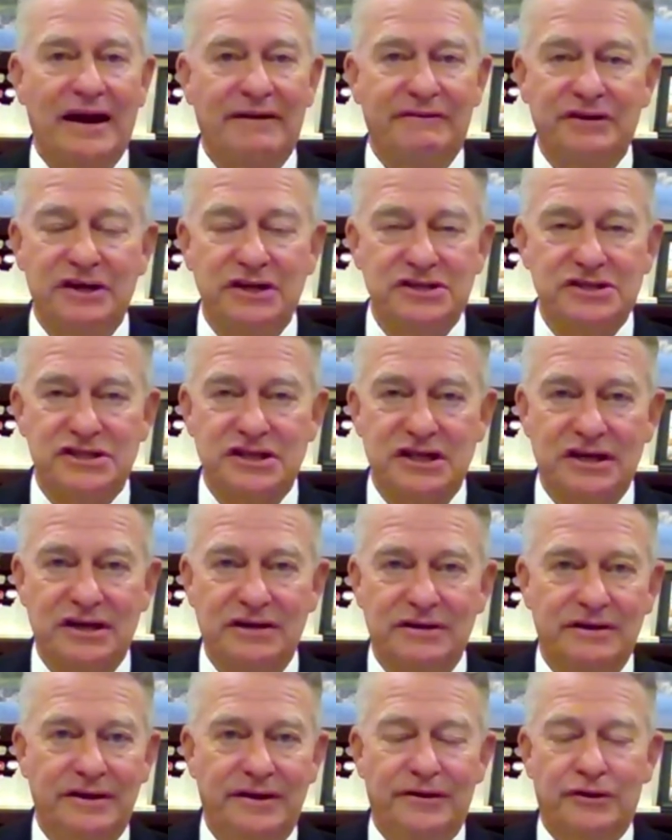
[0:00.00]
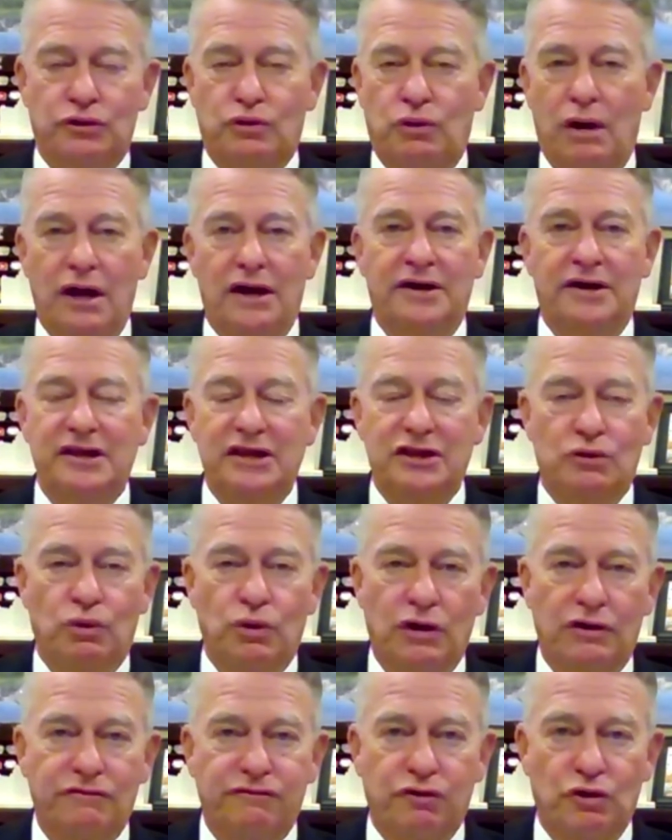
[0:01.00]
A lot of it is the
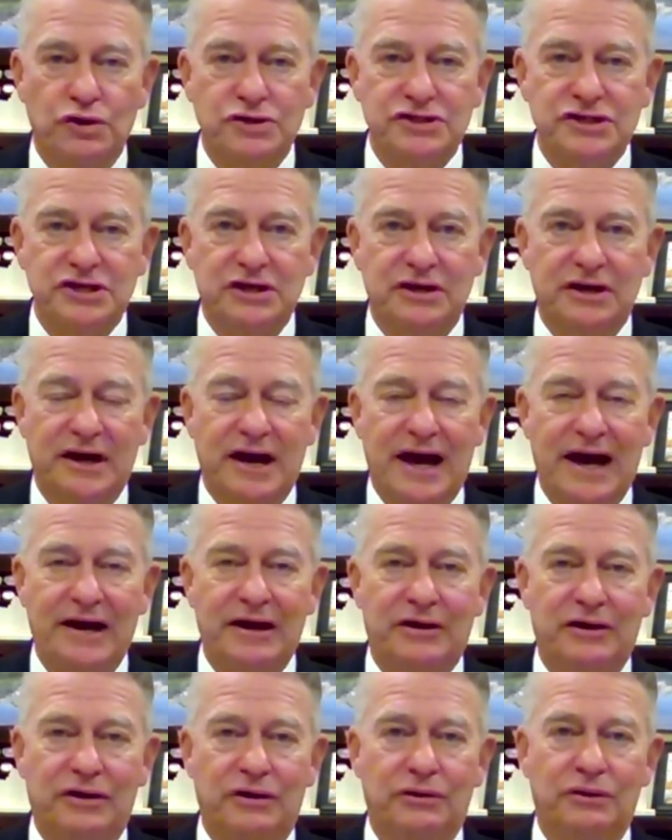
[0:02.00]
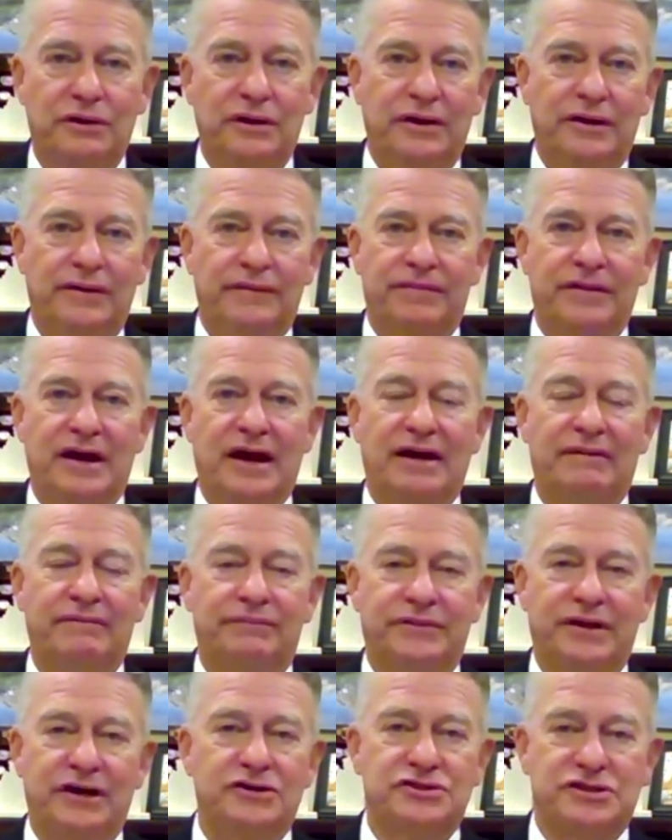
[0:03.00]
quality of the workforce here in Idaho.
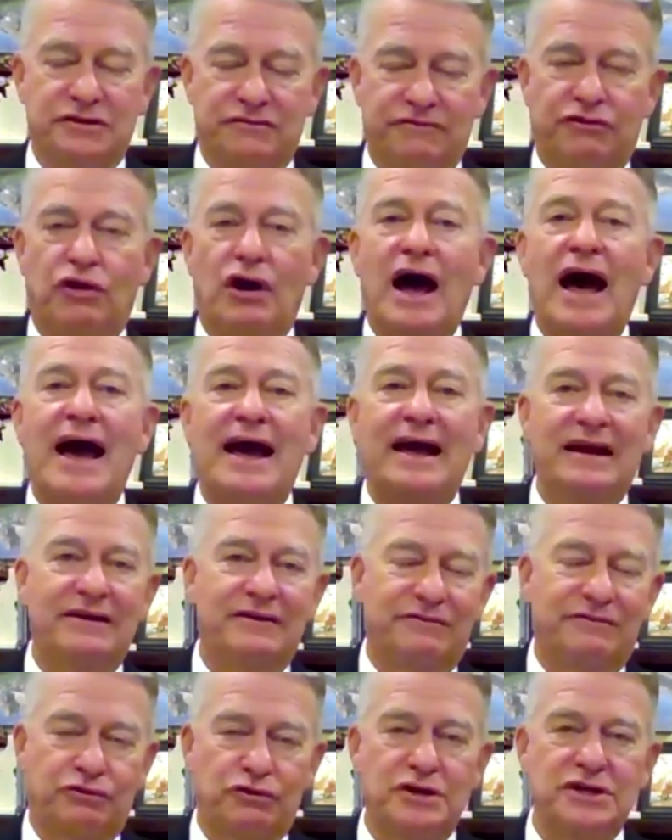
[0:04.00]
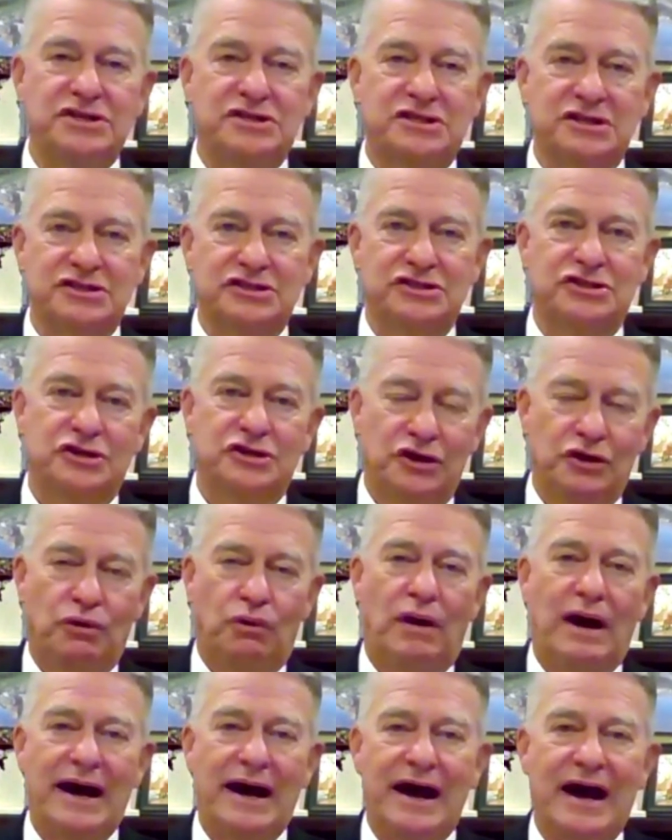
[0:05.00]
There's a variety of
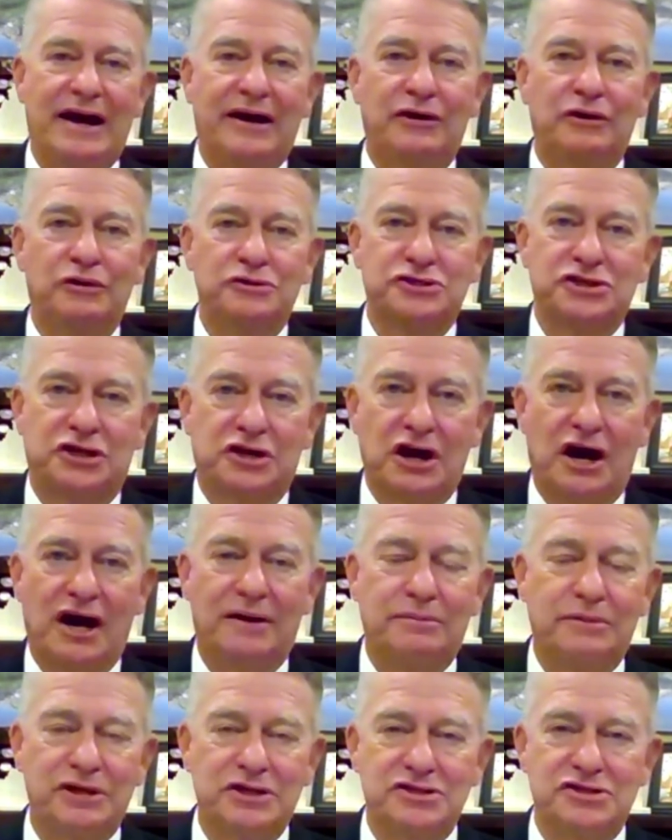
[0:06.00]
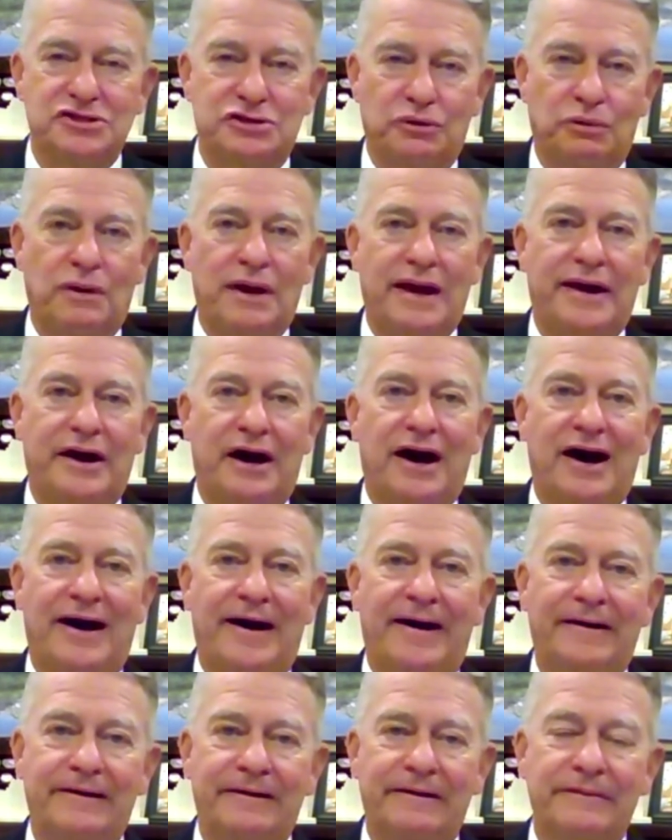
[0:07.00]
reasons why Idaho's economy is so
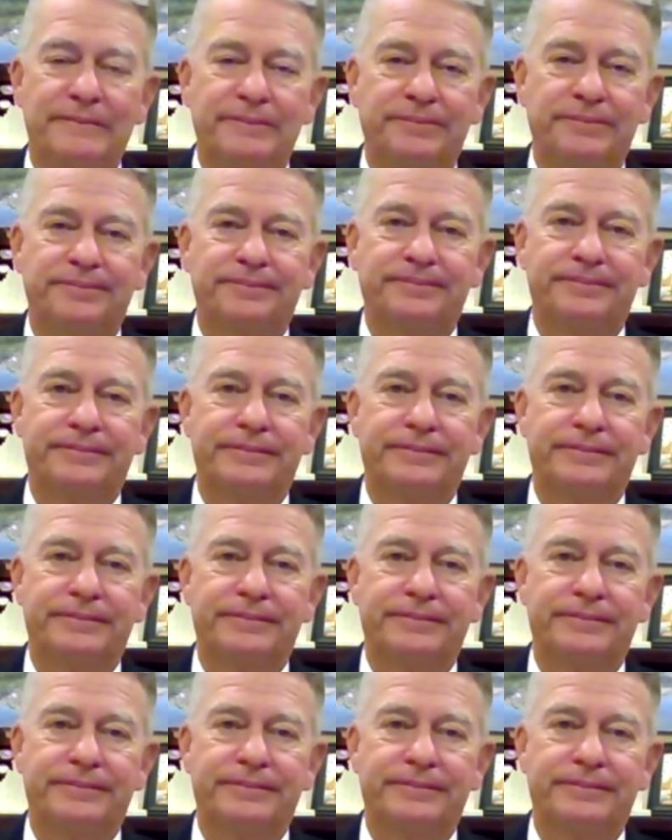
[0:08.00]
red hot.